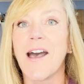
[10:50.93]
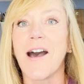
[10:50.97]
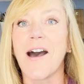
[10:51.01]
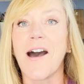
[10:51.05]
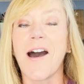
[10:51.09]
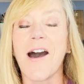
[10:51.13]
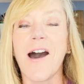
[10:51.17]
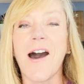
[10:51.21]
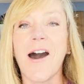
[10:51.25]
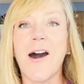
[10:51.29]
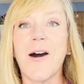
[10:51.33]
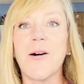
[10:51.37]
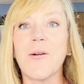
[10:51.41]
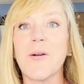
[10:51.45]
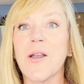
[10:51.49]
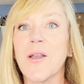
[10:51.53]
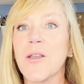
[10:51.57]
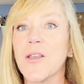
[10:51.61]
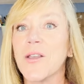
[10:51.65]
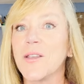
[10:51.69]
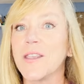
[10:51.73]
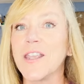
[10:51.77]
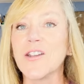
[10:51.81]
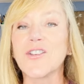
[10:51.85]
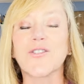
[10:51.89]
Uh,
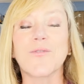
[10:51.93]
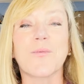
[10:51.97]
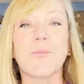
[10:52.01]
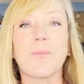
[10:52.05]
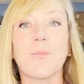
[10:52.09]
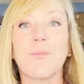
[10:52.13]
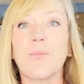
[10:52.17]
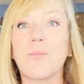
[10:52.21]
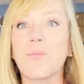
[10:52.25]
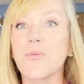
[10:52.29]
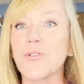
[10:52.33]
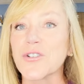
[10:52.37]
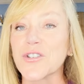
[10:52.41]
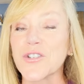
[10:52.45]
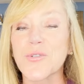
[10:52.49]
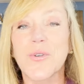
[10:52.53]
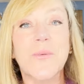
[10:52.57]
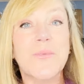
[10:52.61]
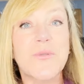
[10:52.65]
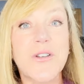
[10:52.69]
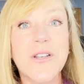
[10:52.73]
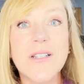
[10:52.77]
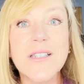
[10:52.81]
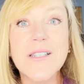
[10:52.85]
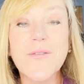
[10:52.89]
get your
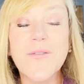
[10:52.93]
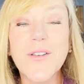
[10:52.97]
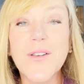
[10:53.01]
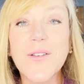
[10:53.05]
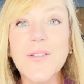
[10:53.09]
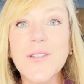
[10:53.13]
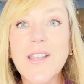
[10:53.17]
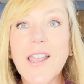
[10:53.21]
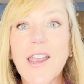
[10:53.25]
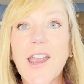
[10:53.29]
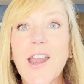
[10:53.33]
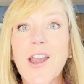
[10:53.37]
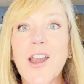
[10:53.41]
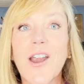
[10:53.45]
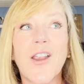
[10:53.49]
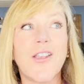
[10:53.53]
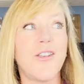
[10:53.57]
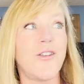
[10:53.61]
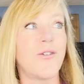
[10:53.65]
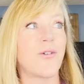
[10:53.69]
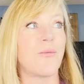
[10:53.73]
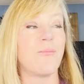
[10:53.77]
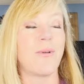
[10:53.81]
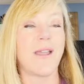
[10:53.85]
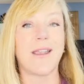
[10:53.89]
prescriptions filled there.
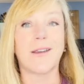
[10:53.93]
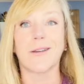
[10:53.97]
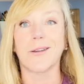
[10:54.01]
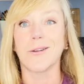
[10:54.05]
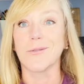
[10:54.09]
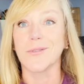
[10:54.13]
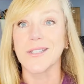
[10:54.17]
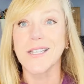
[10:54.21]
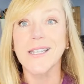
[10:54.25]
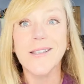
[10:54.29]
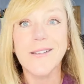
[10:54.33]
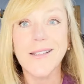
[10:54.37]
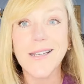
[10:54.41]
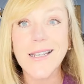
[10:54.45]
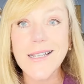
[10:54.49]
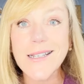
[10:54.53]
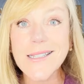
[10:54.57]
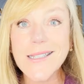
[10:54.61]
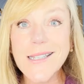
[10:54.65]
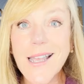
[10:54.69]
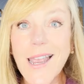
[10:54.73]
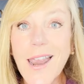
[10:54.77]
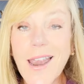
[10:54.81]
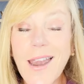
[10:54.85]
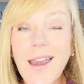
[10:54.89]
You can pay your
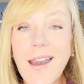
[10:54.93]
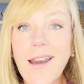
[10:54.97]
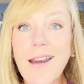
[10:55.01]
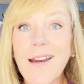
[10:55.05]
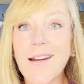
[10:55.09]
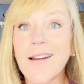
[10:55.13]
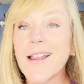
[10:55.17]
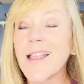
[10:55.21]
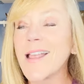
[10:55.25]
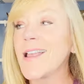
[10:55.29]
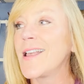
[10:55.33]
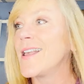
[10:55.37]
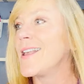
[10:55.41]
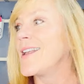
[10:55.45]
utilities there.